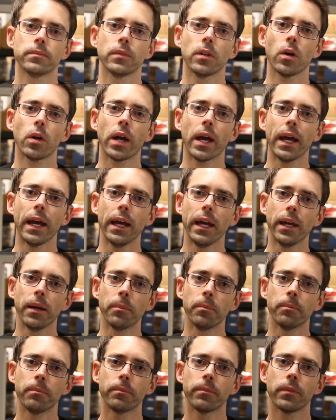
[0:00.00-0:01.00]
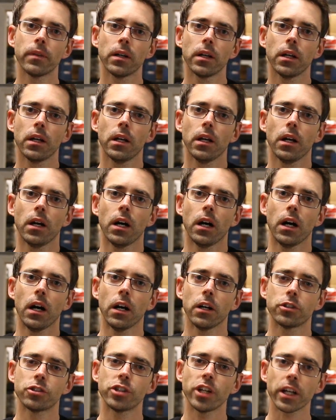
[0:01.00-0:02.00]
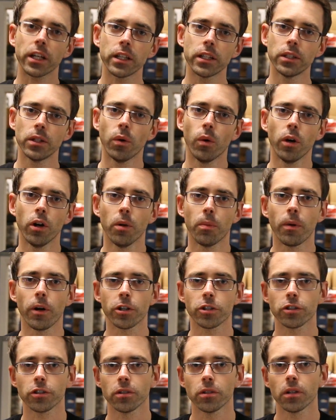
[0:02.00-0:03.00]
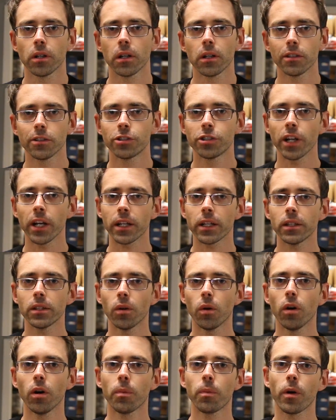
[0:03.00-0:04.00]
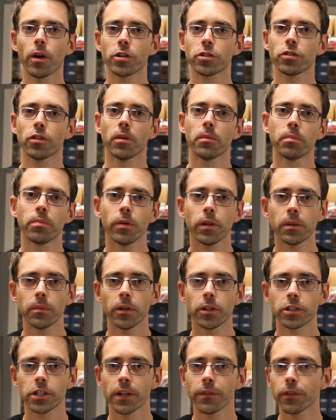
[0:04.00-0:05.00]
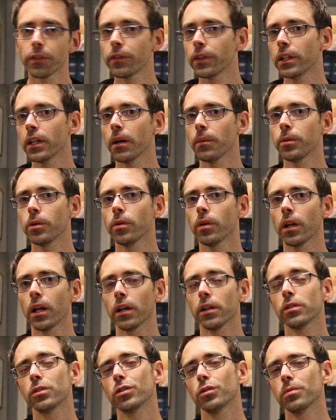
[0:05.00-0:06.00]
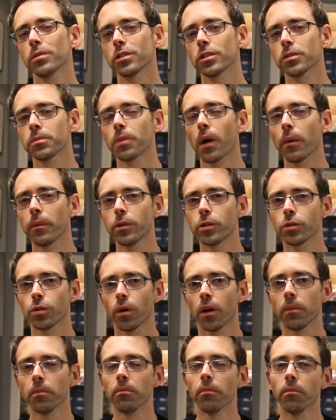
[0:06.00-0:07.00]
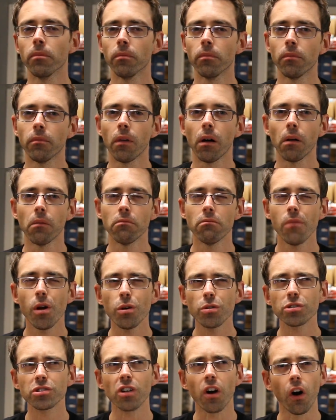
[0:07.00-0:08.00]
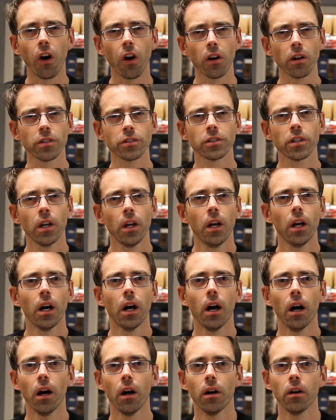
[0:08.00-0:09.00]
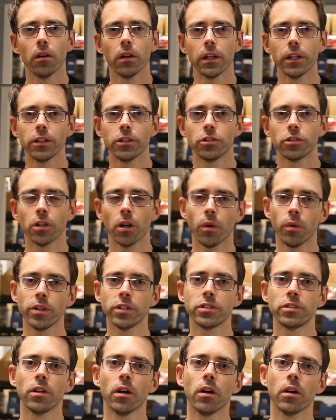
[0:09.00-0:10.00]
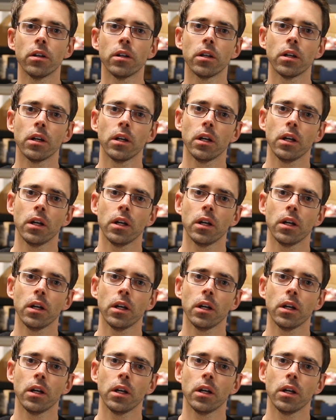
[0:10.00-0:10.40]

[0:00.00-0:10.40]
Okay, Abe, checking the oil pressure. Checking the oil pressure on pretty much every VW, and I assume this is probably true on most cars, is always done